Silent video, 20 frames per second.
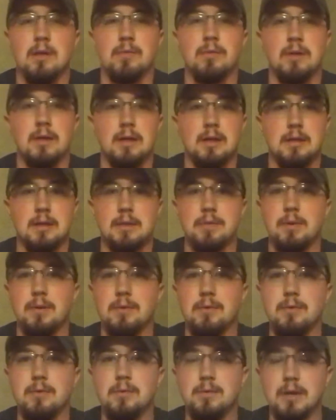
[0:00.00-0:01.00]
We got to get to my
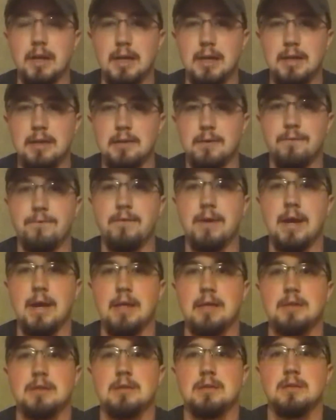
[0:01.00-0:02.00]
room, we got to get there
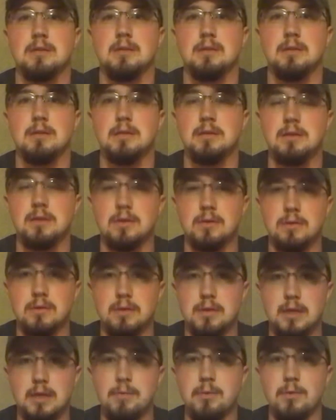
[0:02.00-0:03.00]
fast.
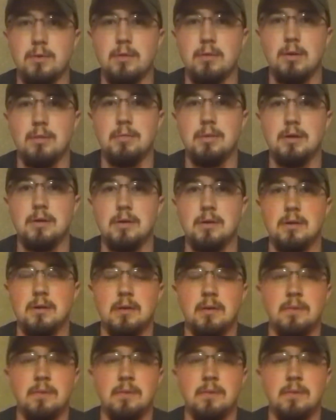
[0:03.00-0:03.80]
Just keep holding my belt.